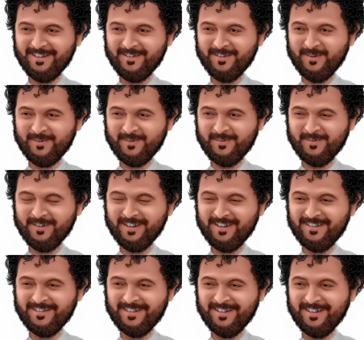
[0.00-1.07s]
it cool
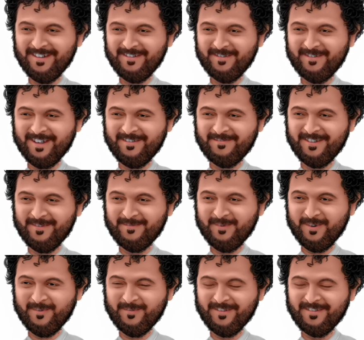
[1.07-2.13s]
so you don't have any
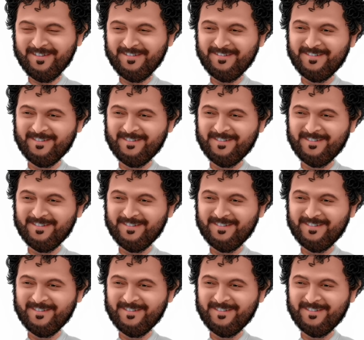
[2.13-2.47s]
problems.